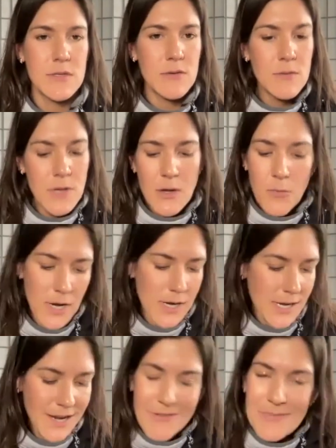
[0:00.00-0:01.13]
So where
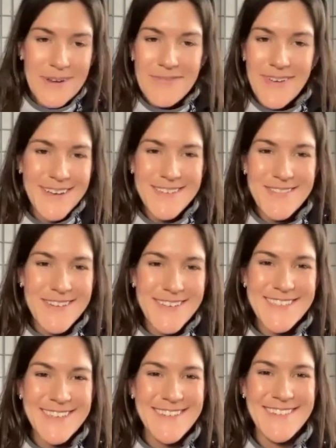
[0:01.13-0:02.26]
can everybody find you,
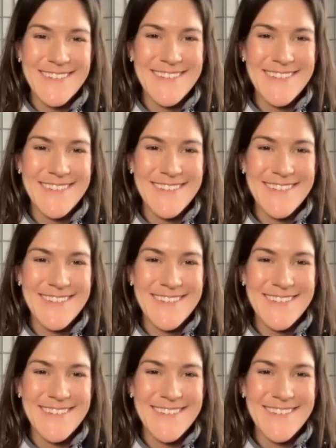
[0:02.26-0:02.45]
Kristen?